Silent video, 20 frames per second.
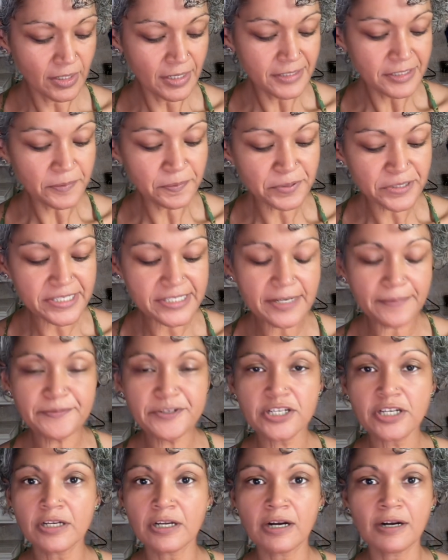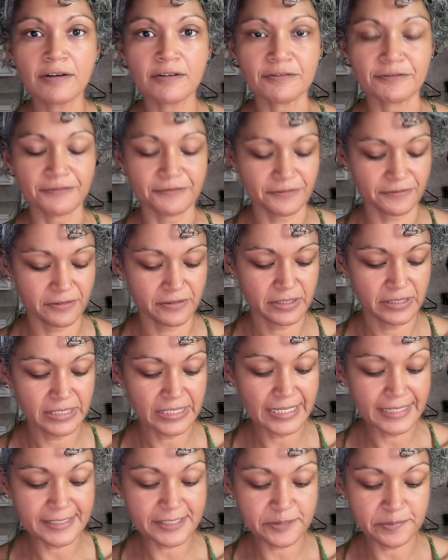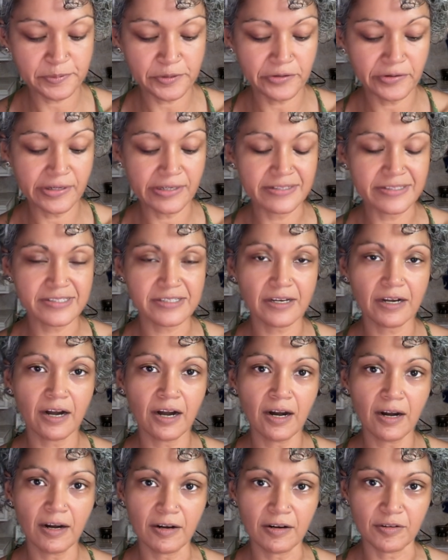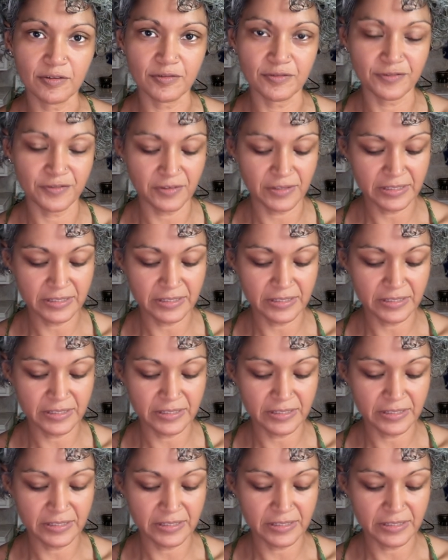The perception of, the experience of,